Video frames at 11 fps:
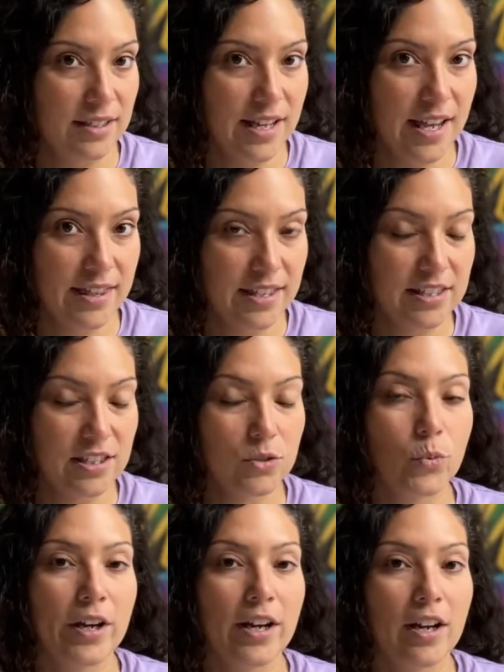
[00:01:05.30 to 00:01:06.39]
and this is
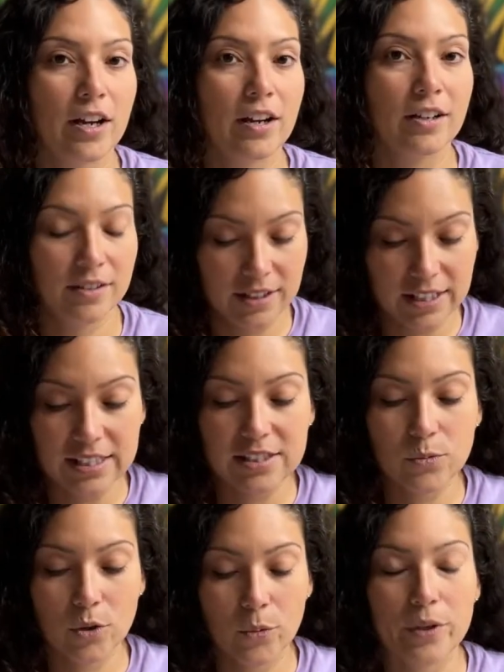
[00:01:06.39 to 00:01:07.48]
where
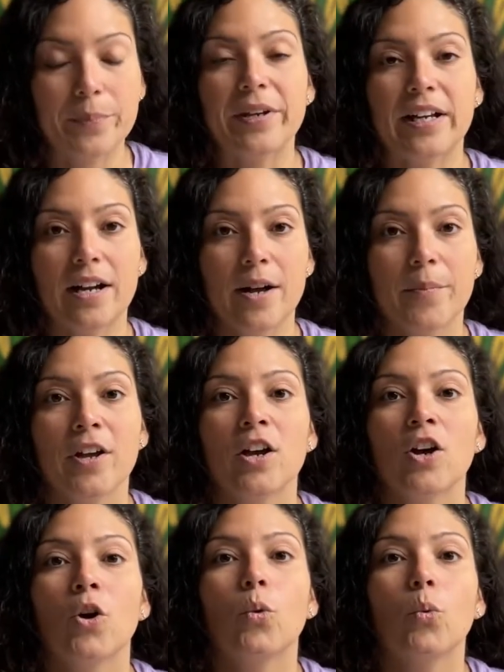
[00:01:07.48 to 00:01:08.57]
we pick up.
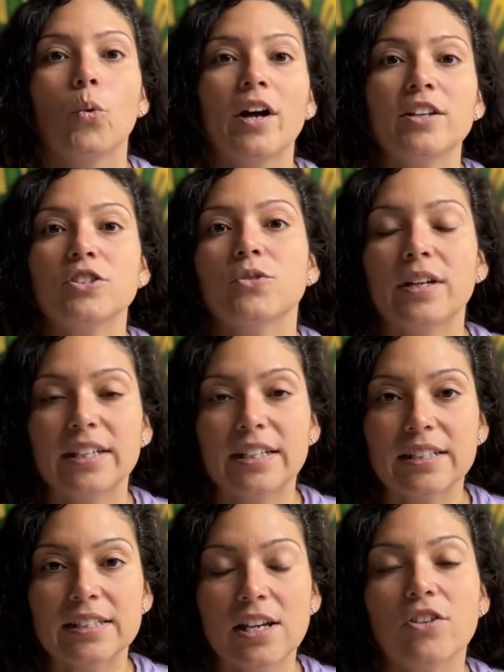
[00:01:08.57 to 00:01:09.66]
What do I need
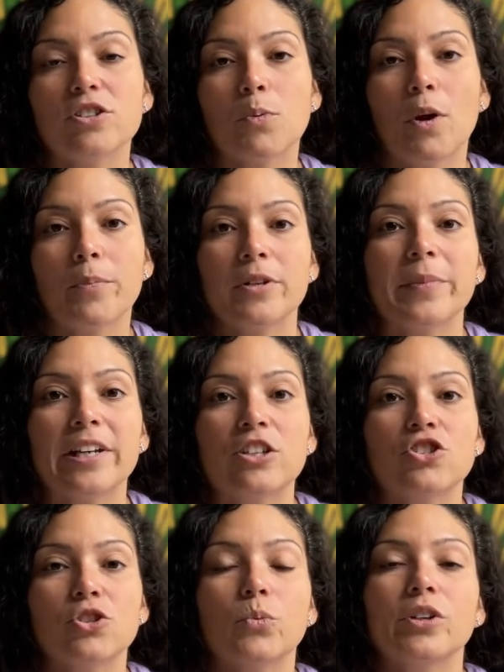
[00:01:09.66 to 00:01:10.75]
to tell this property
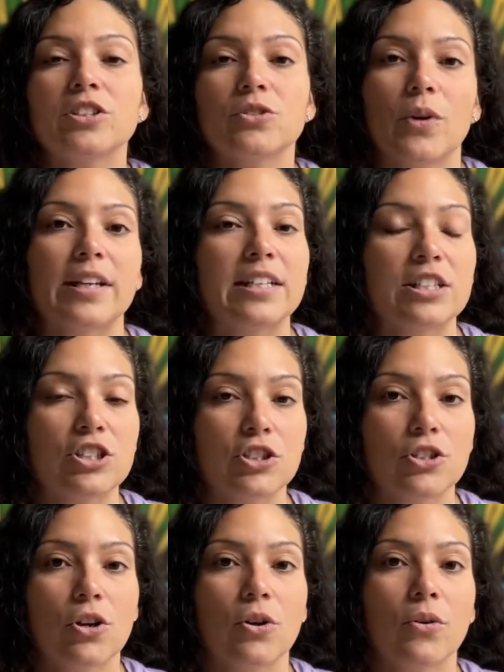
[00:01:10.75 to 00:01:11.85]
manager? What do I need to
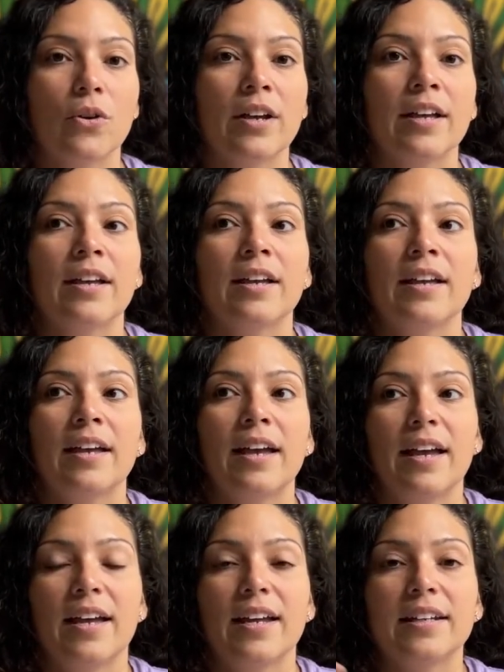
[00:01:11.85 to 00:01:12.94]
know?
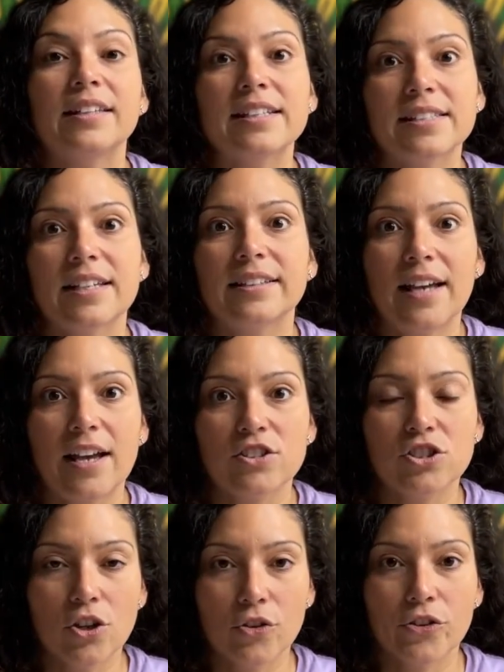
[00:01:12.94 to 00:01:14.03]
And things like that.
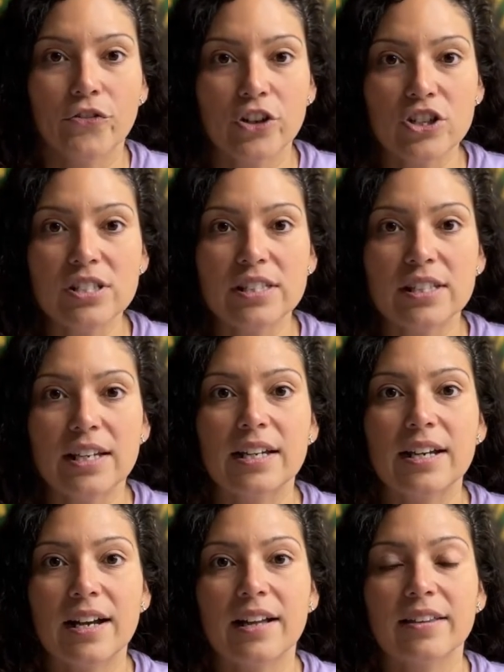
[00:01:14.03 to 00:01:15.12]
So the first
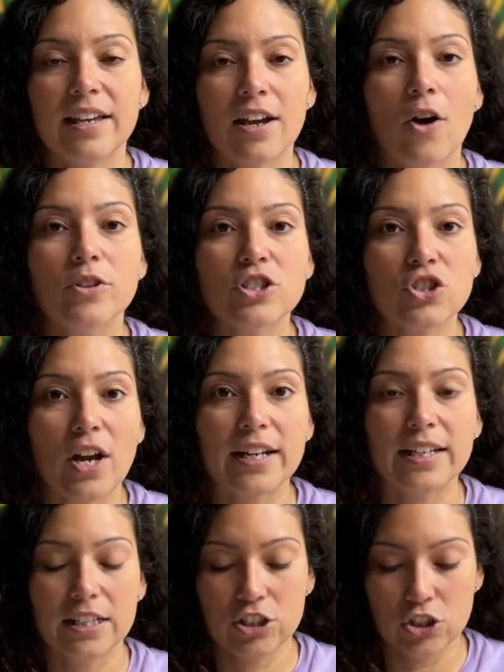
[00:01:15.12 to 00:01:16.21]
thing they always try to
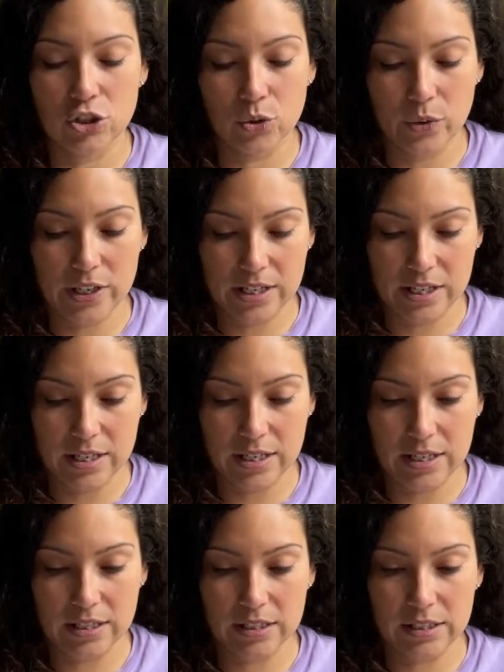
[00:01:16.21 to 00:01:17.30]
get you
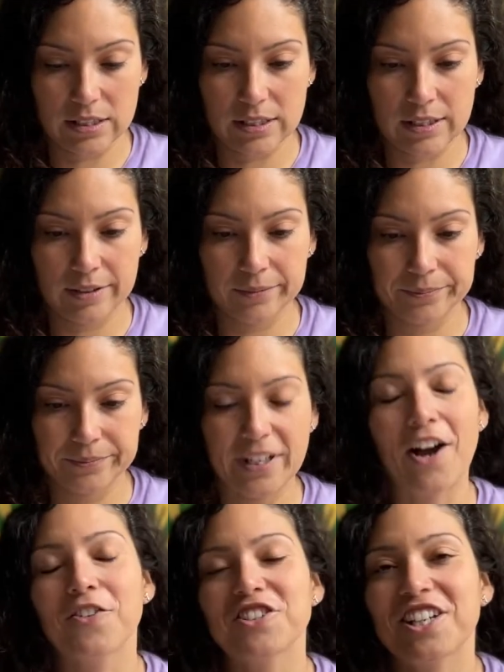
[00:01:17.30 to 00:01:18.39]
is,
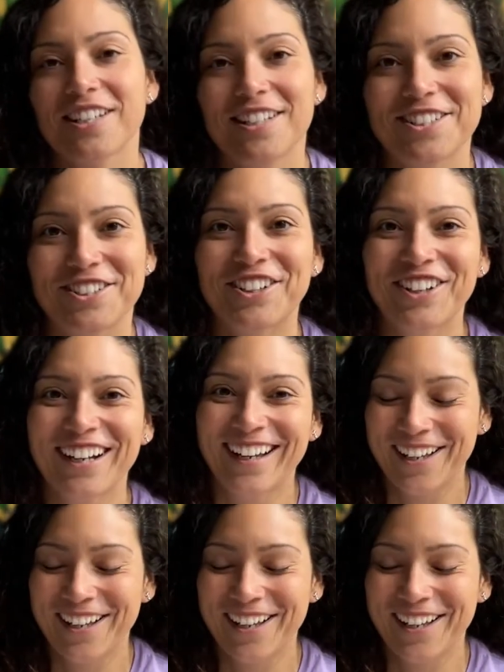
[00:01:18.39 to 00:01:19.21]
not always try to get you,